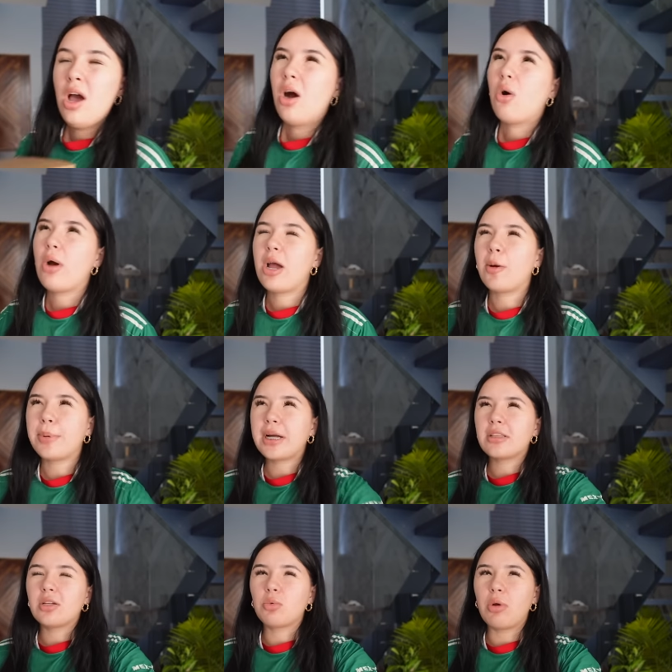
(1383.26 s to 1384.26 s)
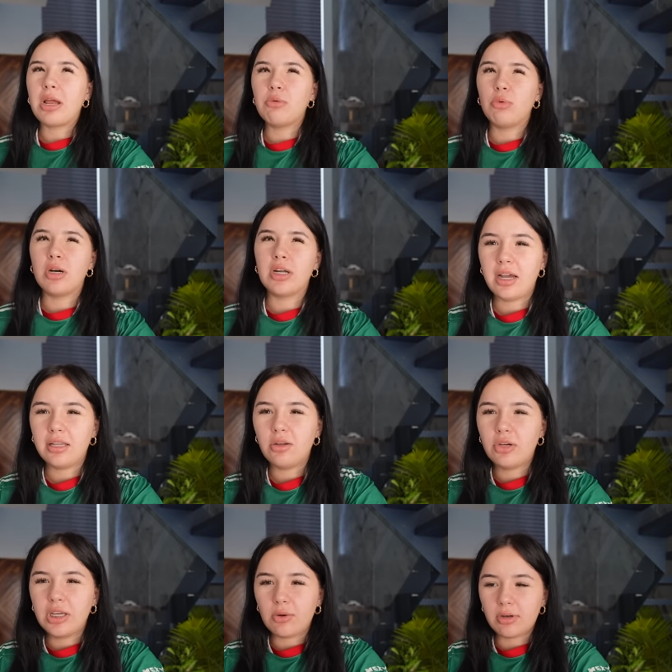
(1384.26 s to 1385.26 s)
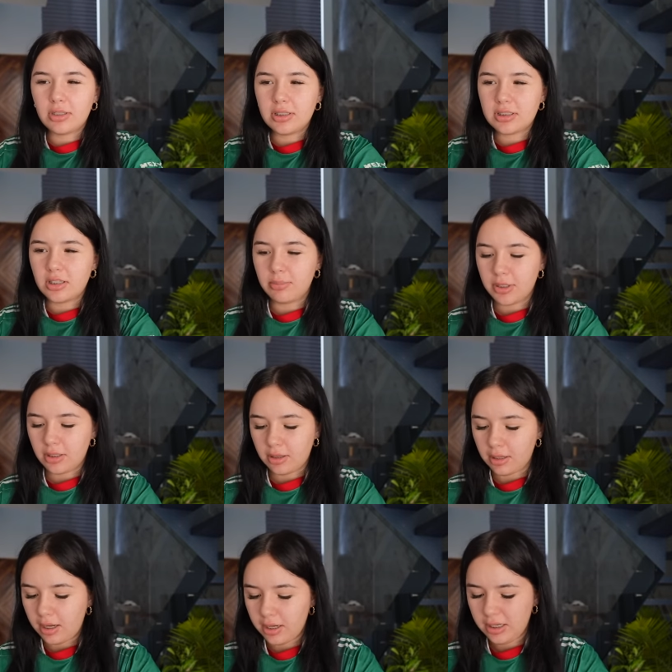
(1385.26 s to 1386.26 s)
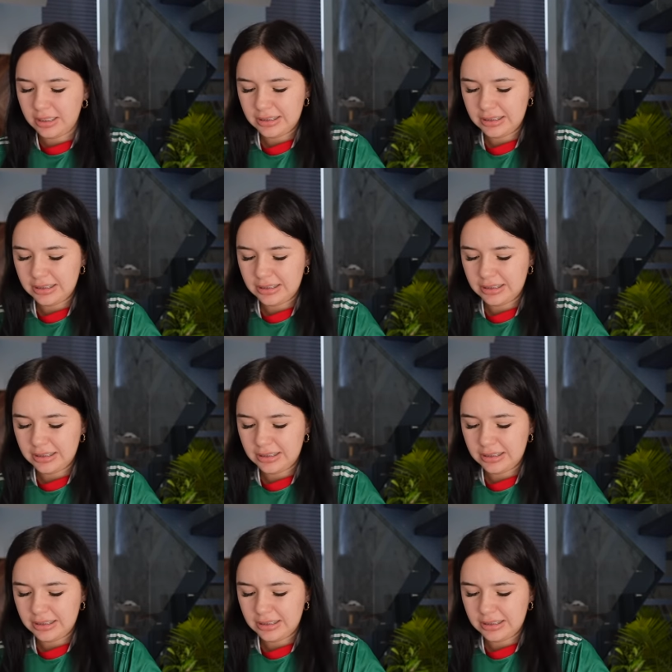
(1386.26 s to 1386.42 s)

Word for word: Oh, I hope I got the right one. I low-key ordered this in the middle of the night.